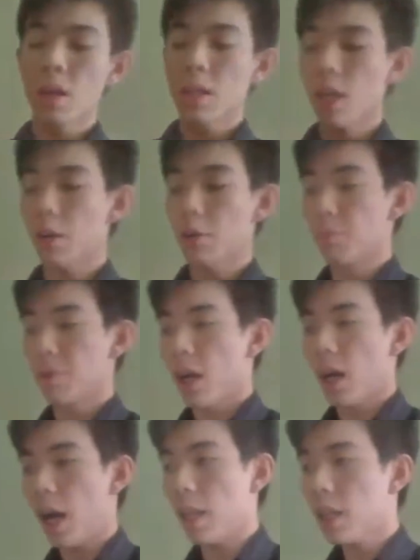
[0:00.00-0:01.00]
Now,
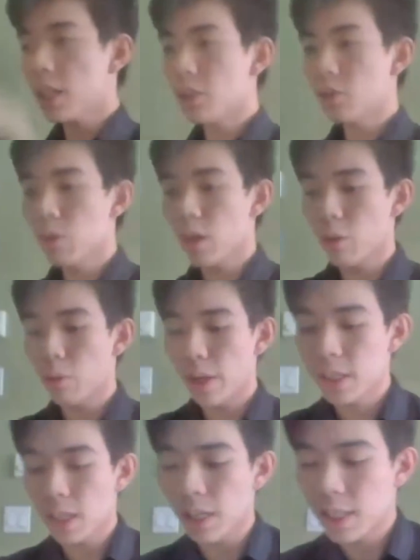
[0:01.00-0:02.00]
I'd like to do a
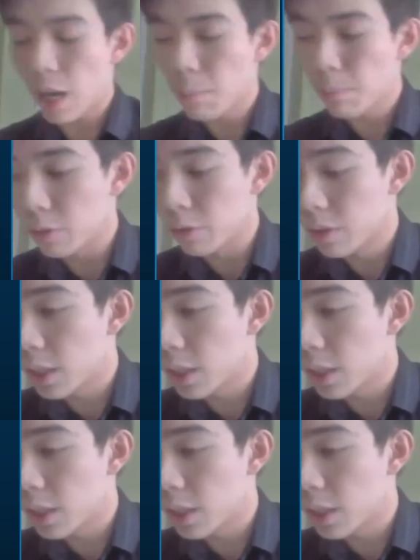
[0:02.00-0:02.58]
quick example